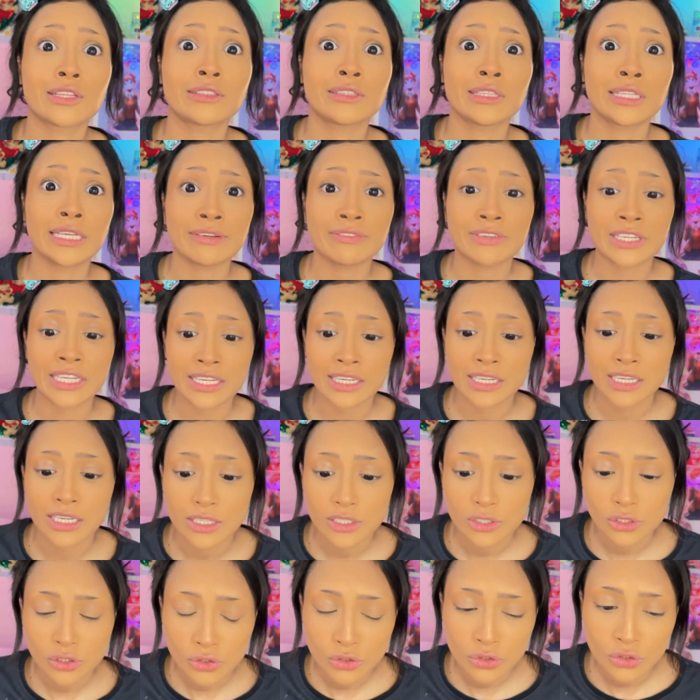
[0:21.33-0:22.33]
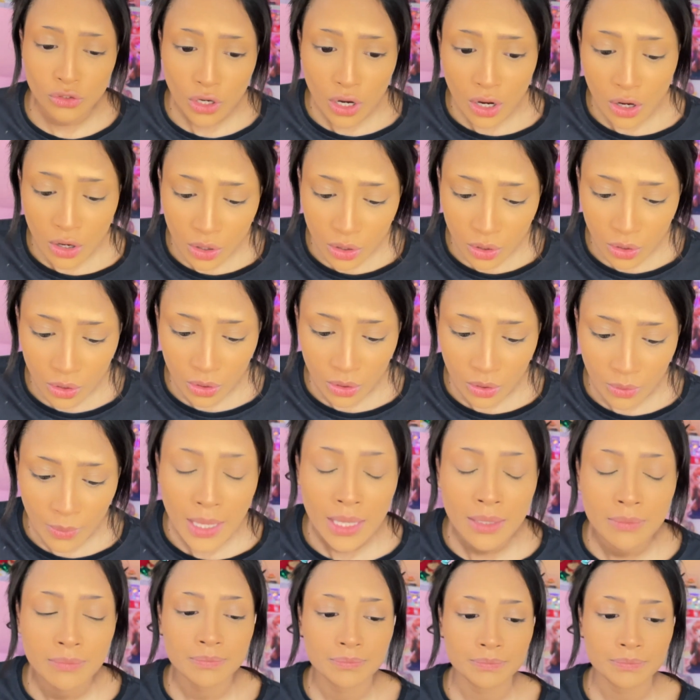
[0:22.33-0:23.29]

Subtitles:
leaving. So,